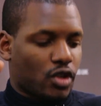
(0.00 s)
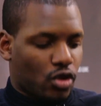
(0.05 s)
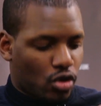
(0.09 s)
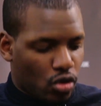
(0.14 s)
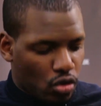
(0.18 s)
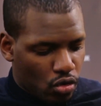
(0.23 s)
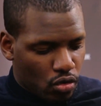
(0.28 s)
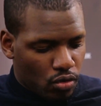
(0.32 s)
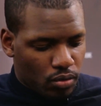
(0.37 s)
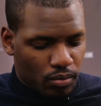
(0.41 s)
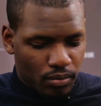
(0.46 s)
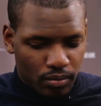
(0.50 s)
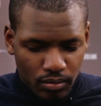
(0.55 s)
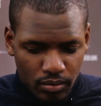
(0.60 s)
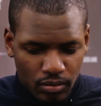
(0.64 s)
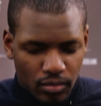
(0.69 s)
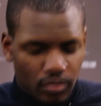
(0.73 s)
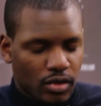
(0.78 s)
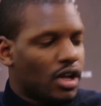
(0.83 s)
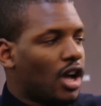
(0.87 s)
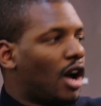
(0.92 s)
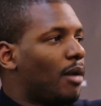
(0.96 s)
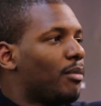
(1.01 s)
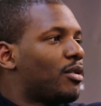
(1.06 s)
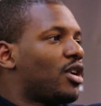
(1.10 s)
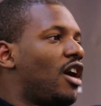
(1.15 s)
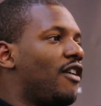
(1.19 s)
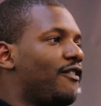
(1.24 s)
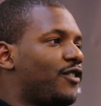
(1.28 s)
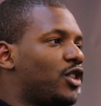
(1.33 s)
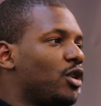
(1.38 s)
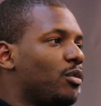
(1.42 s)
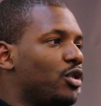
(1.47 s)
Cool. I'm
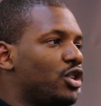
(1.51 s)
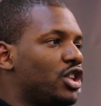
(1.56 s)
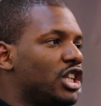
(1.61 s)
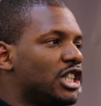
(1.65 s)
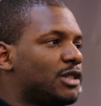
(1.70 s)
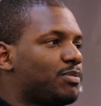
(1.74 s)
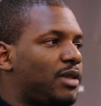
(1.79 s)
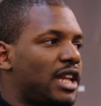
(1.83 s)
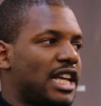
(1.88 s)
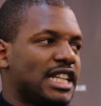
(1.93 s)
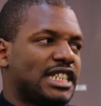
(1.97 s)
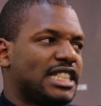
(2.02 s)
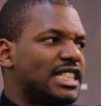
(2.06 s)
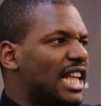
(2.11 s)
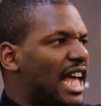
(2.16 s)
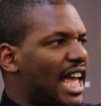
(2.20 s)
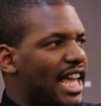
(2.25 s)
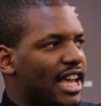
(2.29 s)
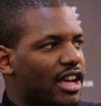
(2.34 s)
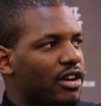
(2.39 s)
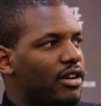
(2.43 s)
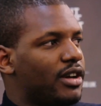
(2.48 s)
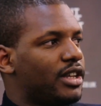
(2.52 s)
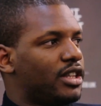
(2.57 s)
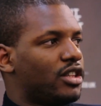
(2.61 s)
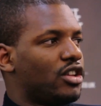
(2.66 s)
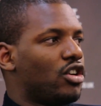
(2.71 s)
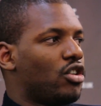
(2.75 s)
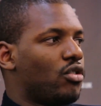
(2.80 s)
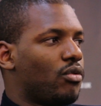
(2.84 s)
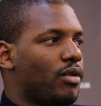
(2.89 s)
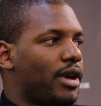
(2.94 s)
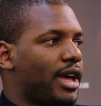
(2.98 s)
comfortable in this place and I ain't going
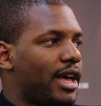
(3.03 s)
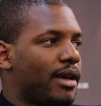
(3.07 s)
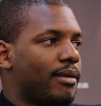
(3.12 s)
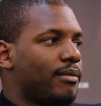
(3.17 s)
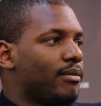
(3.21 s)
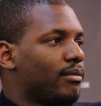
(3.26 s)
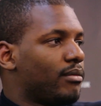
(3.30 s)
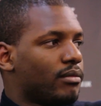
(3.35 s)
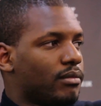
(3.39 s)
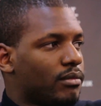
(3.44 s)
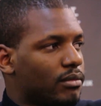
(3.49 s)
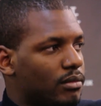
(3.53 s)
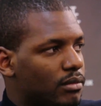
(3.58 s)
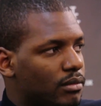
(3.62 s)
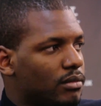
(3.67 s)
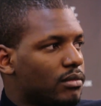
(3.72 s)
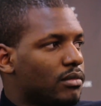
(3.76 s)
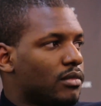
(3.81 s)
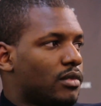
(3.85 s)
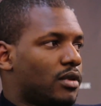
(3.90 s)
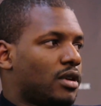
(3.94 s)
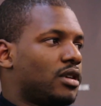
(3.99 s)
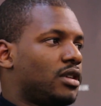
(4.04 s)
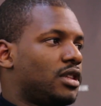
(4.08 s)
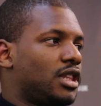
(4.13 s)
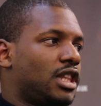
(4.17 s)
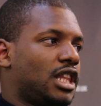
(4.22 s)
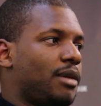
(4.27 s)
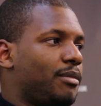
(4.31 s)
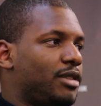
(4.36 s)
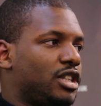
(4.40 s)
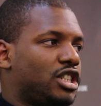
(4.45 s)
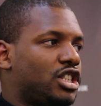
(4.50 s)
nowhere.
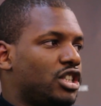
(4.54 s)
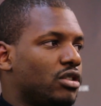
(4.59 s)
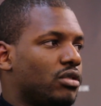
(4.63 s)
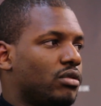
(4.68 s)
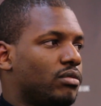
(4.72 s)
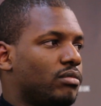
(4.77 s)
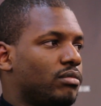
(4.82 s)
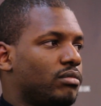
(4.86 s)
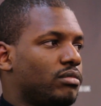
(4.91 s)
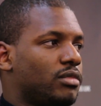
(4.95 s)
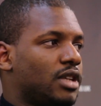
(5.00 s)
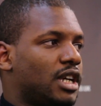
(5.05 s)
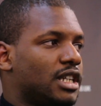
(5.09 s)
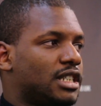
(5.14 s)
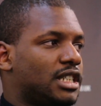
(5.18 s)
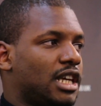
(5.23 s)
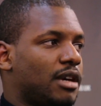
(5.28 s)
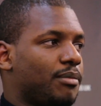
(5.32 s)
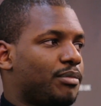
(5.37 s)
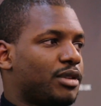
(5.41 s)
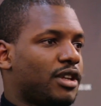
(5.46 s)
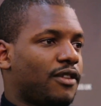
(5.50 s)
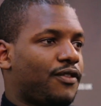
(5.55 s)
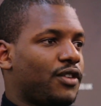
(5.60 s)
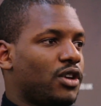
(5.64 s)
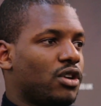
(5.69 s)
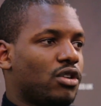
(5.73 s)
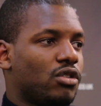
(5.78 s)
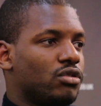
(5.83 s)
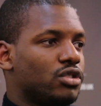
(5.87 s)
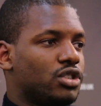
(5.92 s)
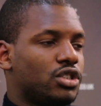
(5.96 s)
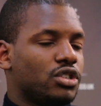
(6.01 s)
Let me chill. That's it. But the
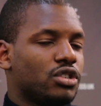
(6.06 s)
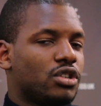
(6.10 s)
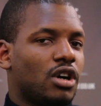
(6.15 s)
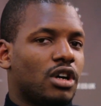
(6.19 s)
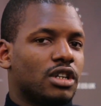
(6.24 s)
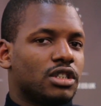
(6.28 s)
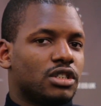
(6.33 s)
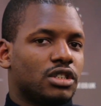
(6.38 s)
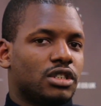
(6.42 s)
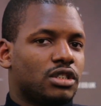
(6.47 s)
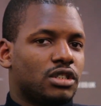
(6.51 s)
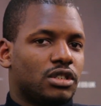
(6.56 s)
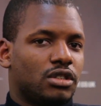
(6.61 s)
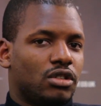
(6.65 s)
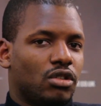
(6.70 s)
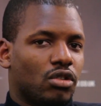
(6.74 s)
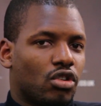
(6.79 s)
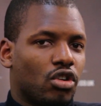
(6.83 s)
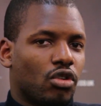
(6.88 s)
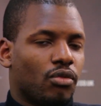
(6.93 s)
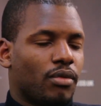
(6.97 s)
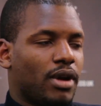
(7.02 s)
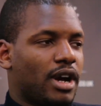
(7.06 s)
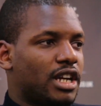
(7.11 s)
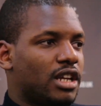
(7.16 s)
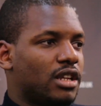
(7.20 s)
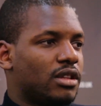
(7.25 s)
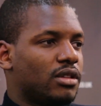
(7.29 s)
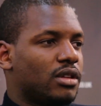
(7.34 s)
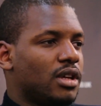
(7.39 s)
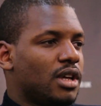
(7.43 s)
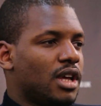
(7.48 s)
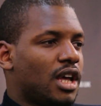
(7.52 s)
thing is, you can't look around
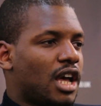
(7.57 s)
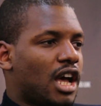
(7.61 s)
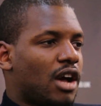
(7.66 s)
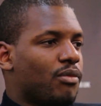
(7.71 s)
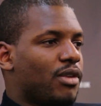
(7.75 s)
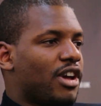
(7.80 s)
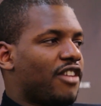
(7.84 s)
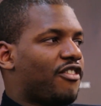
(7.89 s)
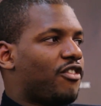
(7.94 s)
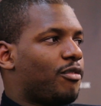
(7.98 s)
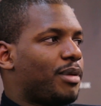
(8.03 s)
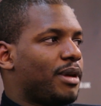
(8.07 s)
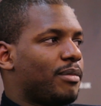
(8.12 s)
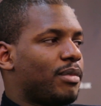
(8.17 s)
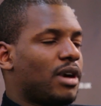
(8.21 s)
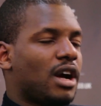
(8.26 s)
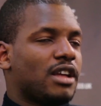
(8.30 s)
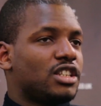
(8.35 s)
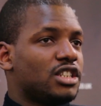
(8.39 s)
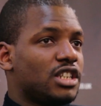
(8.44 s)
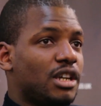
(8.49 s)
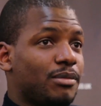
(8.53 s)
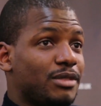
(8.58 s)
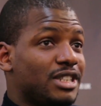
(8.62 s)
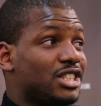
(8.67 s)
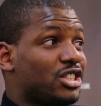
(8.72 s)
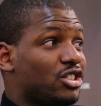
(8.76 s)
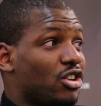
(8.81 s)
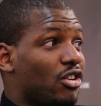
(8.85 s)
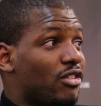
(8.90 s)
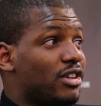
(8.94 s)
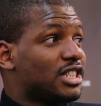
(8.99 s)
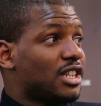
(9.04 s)
and, and wait for people. I, uh, you know how many
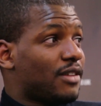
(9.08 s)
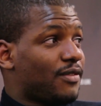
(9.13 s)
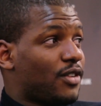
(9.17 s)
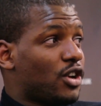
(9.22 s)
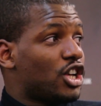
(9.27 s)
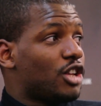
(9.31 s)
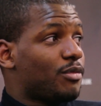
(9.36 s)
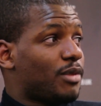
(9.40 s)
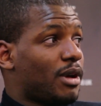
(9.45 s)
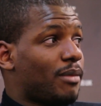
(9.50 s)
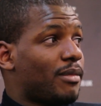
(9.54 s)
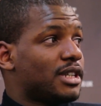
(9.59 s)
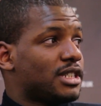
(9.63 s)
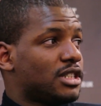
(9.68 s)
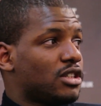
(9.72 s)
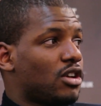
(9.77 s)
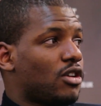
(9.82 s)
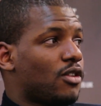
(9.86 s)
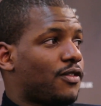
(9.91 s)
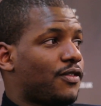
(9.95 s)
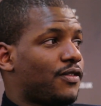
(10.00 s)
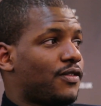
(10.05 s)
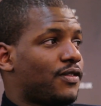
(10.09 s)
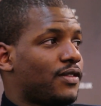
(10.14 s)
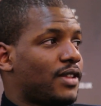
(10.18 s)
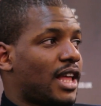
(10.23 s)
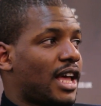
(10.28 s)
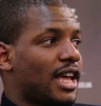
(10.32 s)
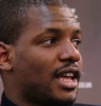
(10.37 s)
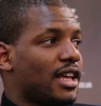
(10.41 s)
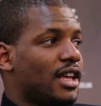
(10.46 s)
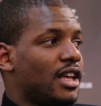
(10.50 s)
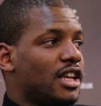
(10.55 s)
stories I've heard about myself?
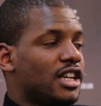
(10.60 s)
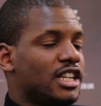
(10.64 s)
Like, it's,